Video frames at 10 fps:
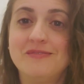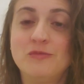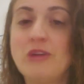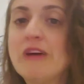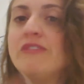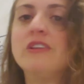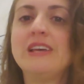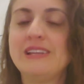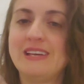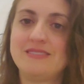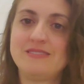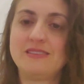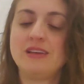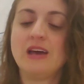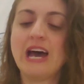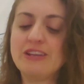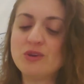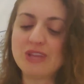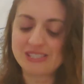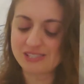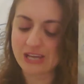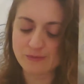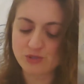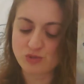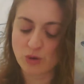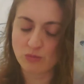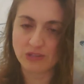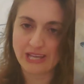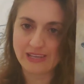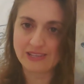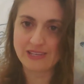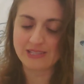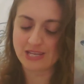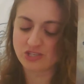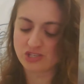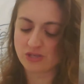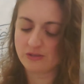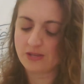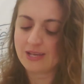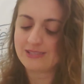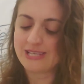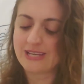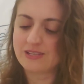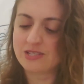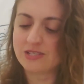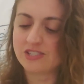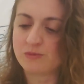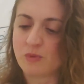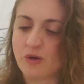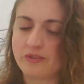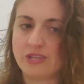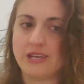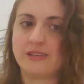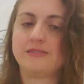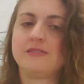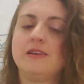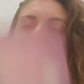Revel in it. I know lots of times you don't like the attention. Tend to the small things.